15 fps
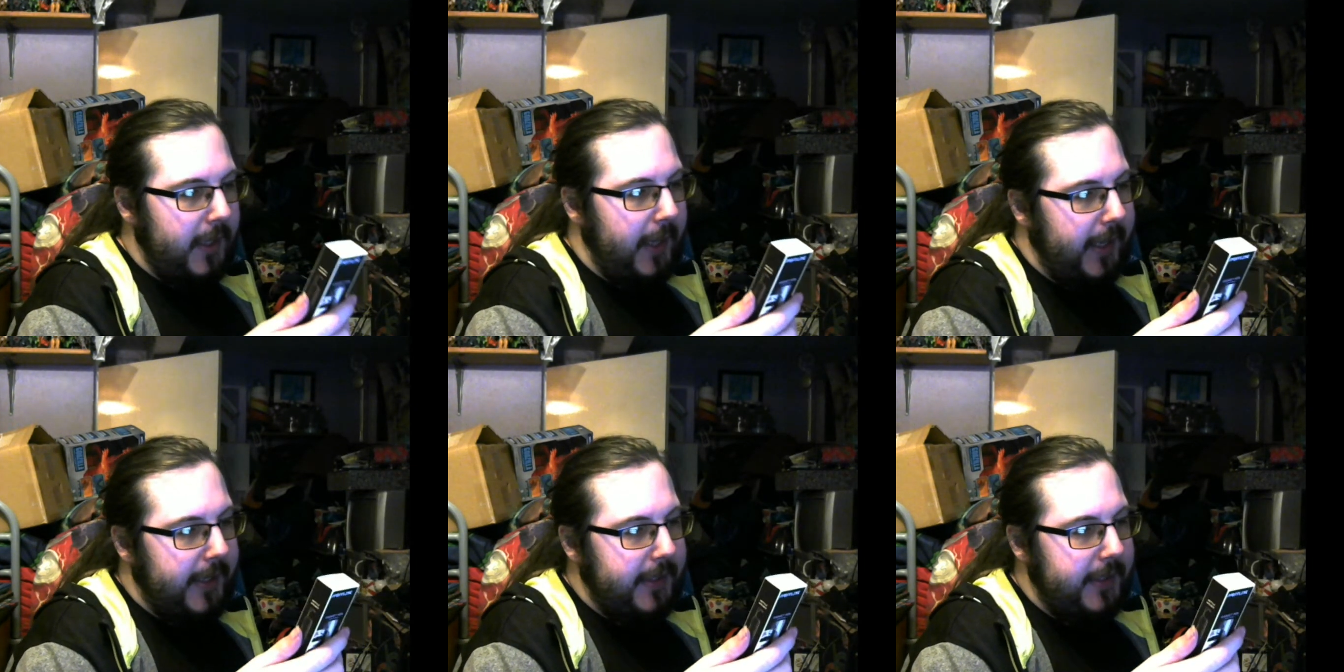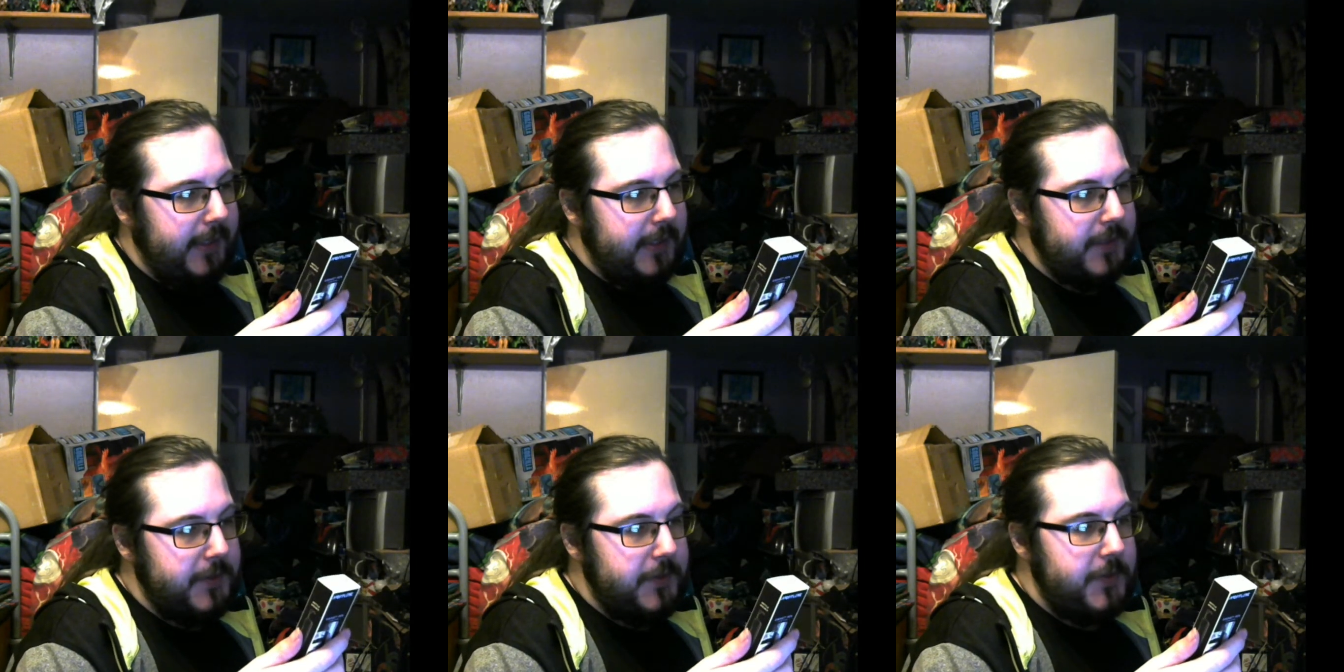A
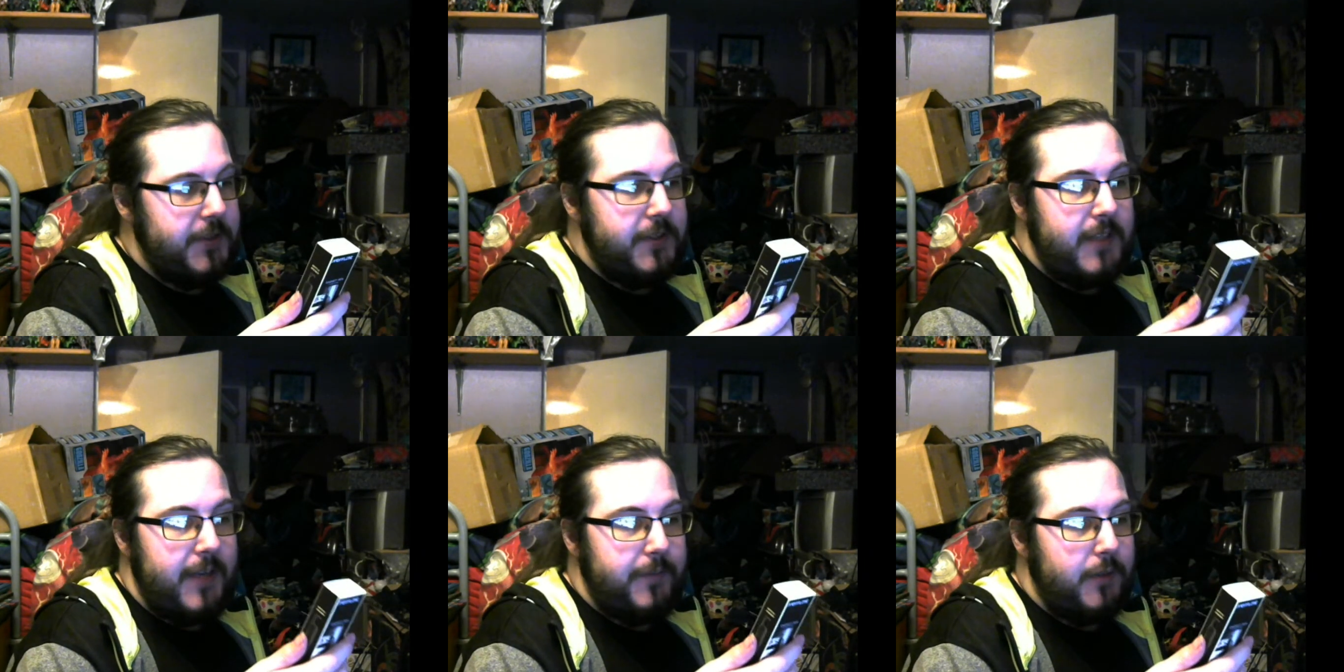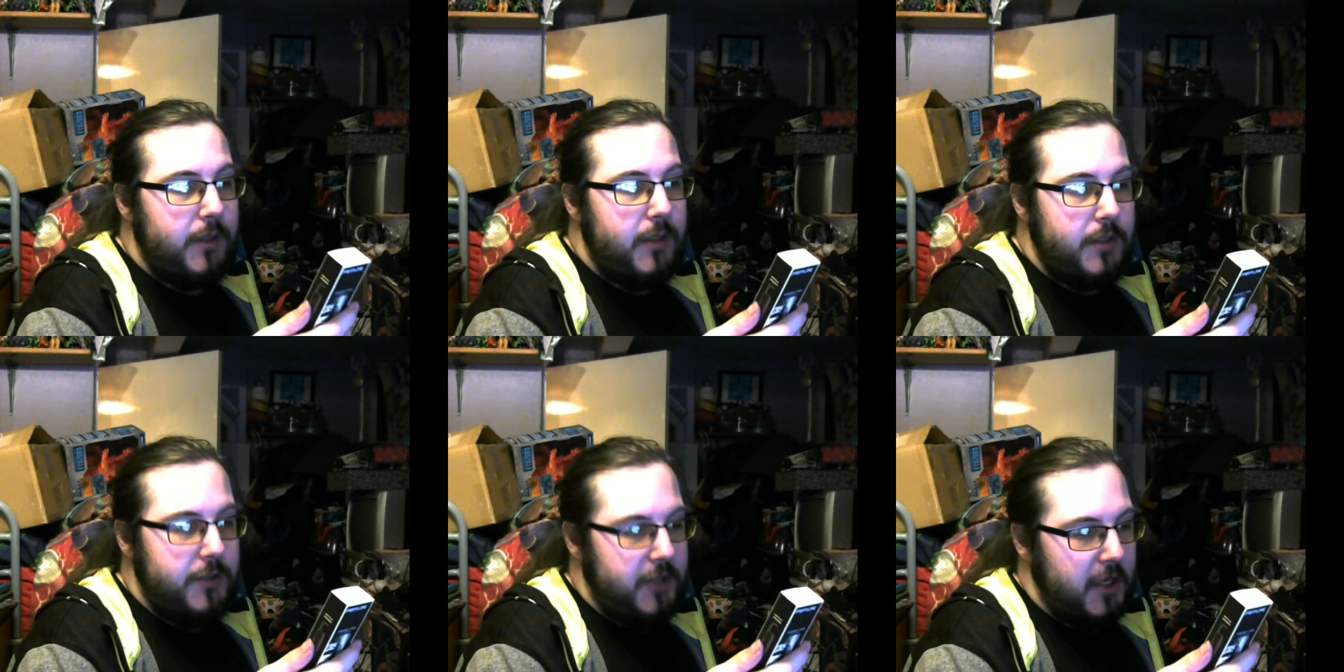
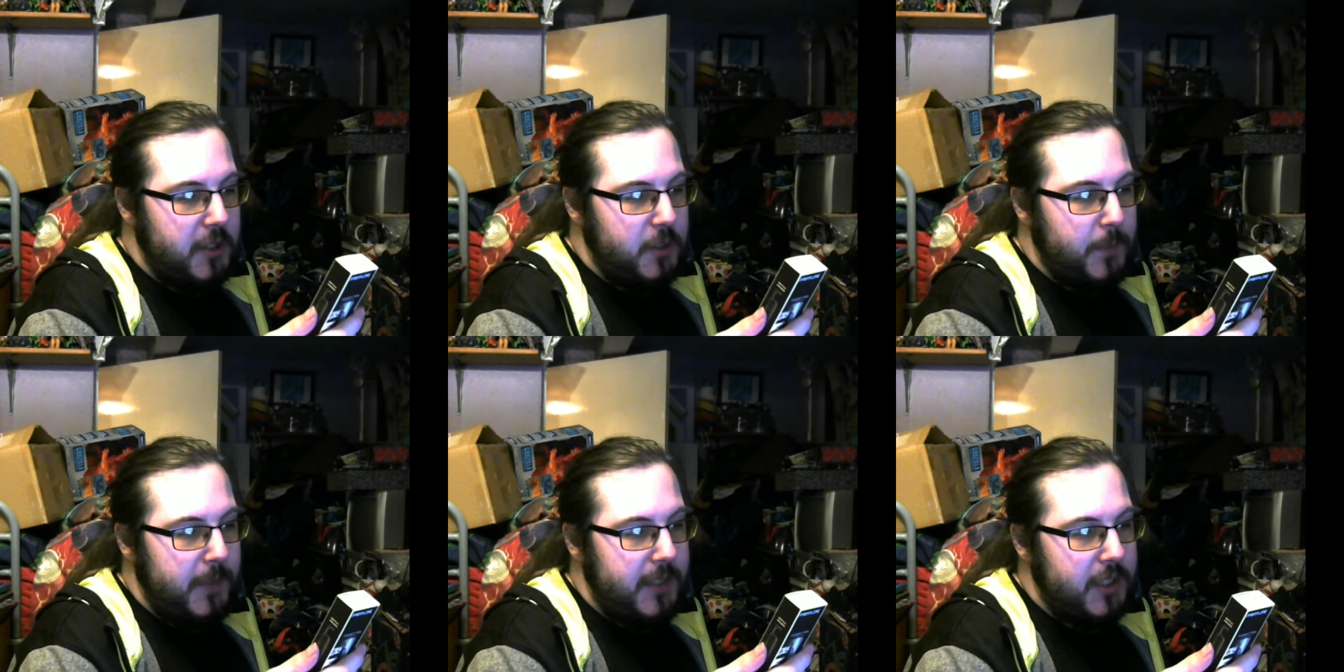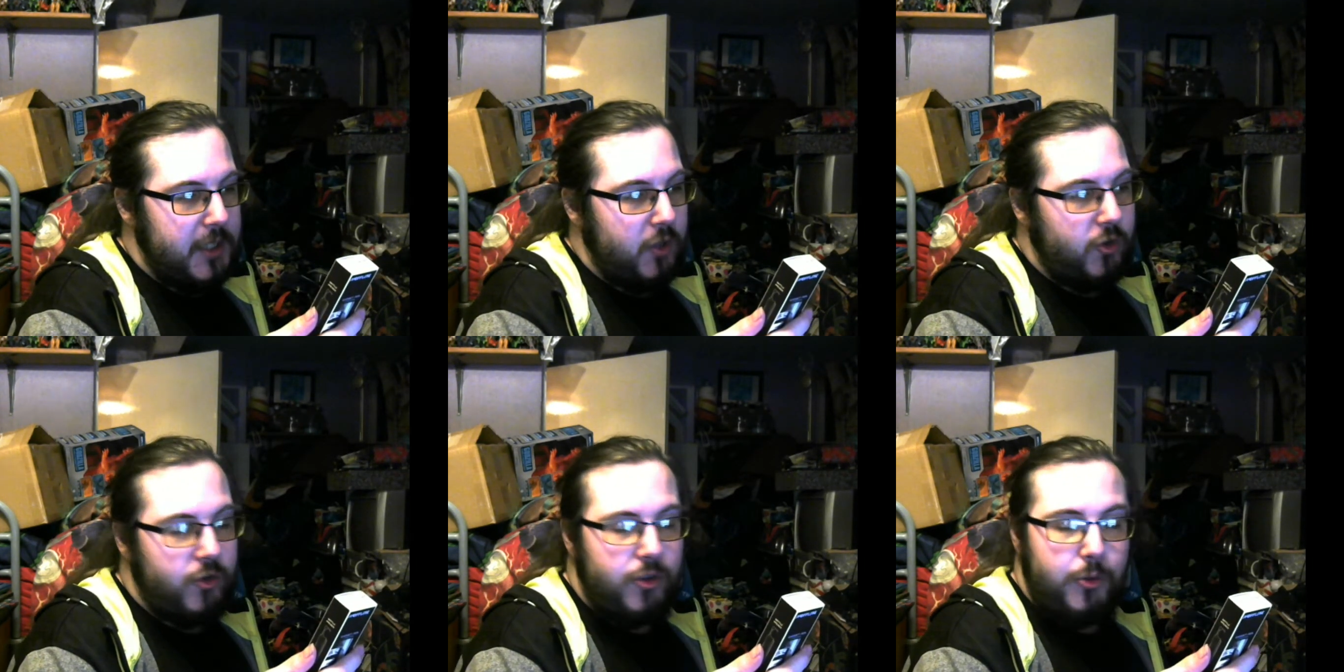7cm
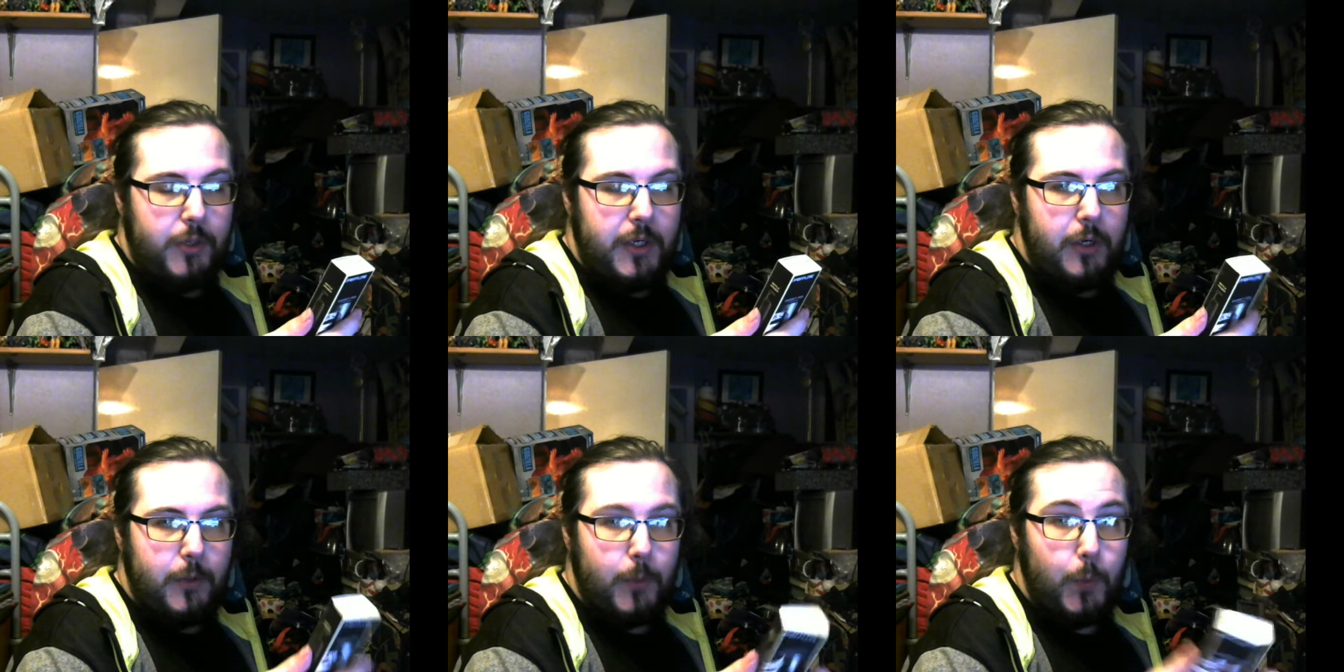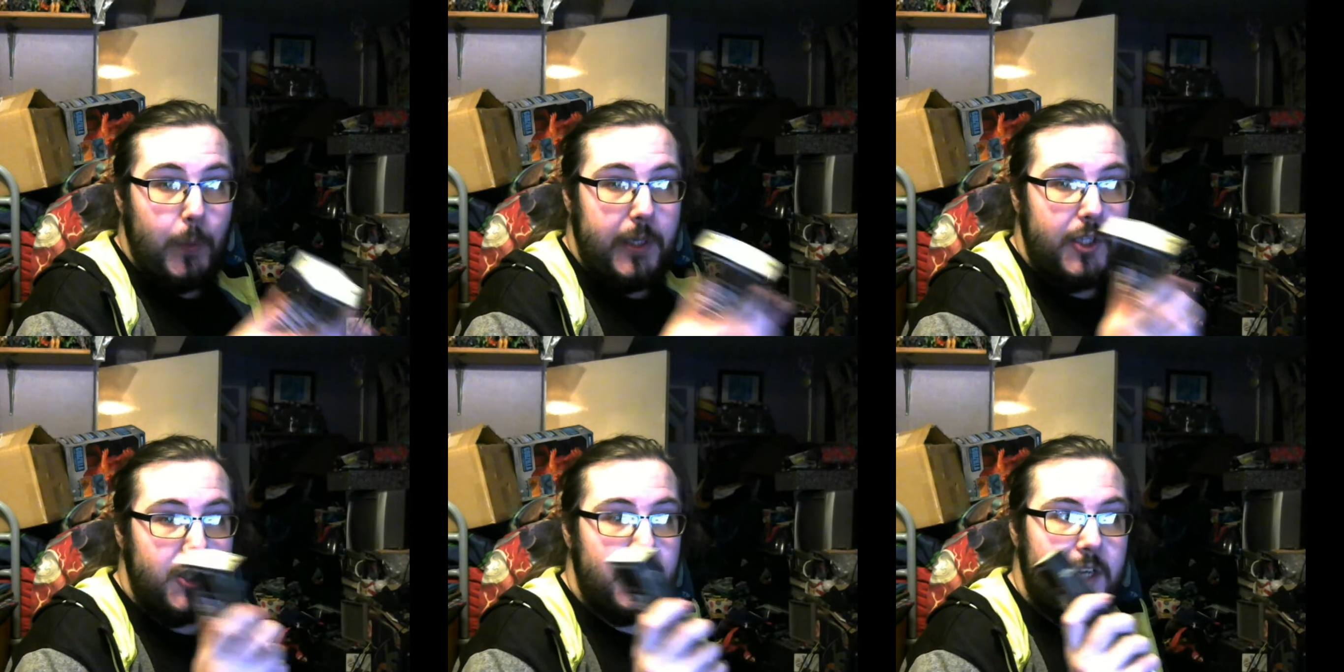ruler,
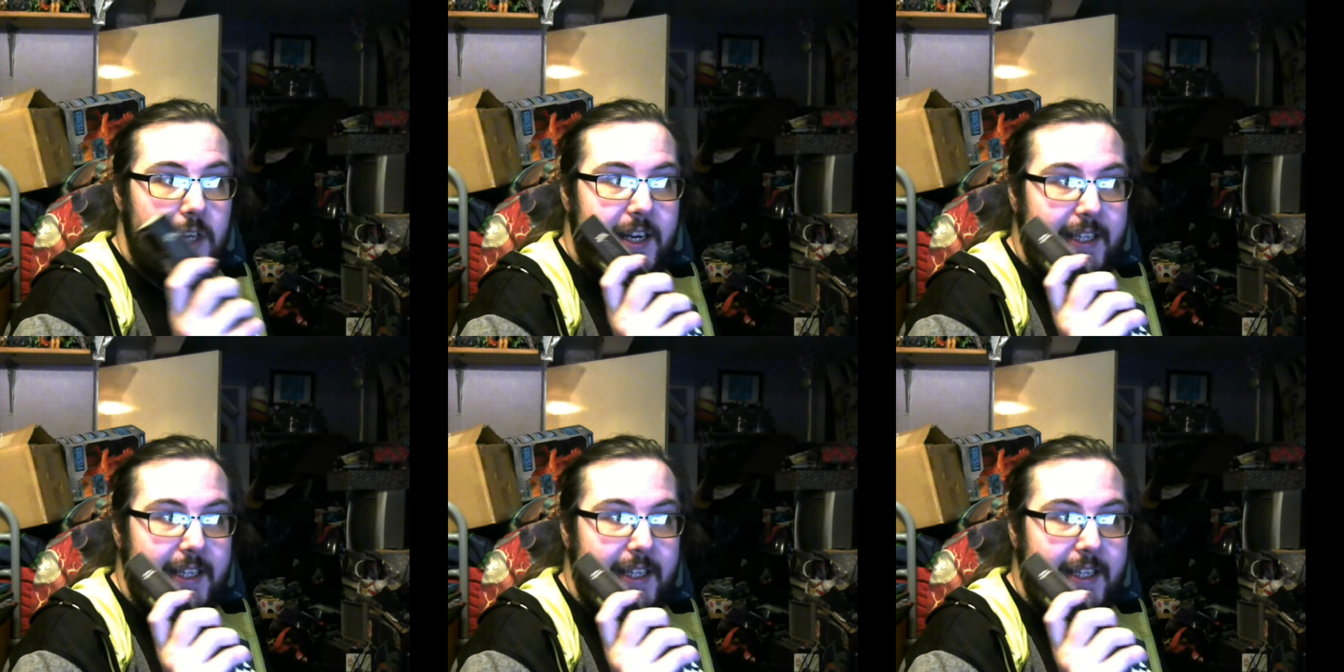which,